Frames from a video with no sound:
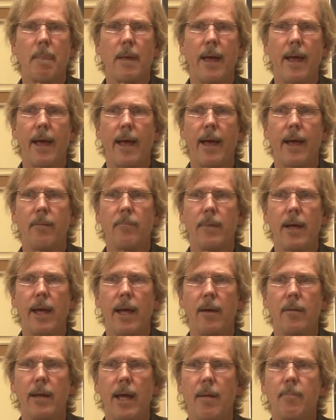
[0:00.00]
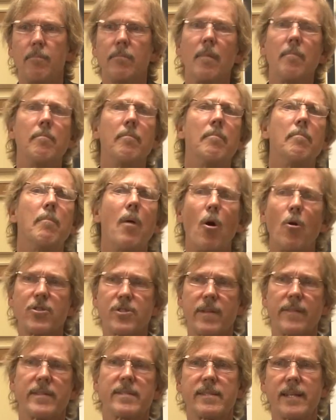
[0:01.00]
And, and, and
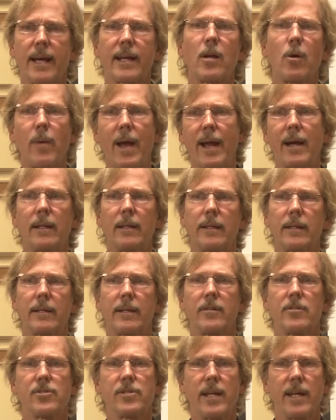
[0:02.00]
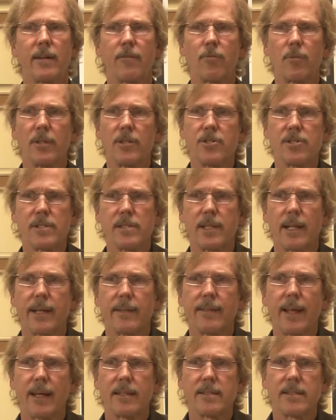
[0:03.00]
most of the psychoanalytic understanding of religion is
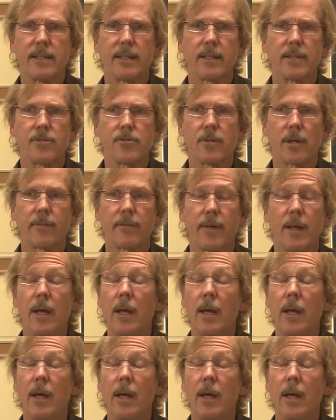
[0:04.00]
like that, it's deconstructed.